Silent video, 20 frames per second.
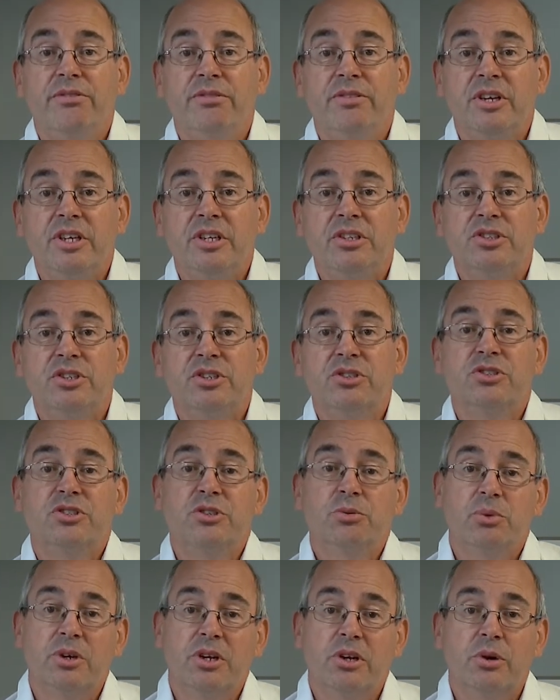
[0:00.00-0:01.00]
features
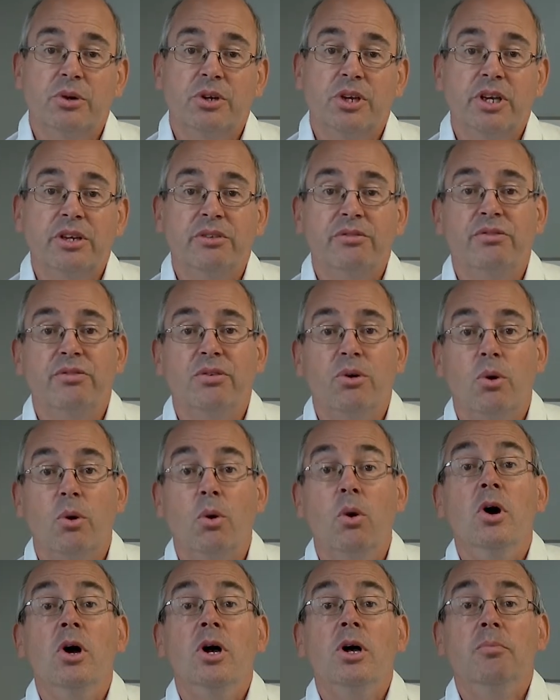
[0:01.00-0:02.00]
that we're looking for,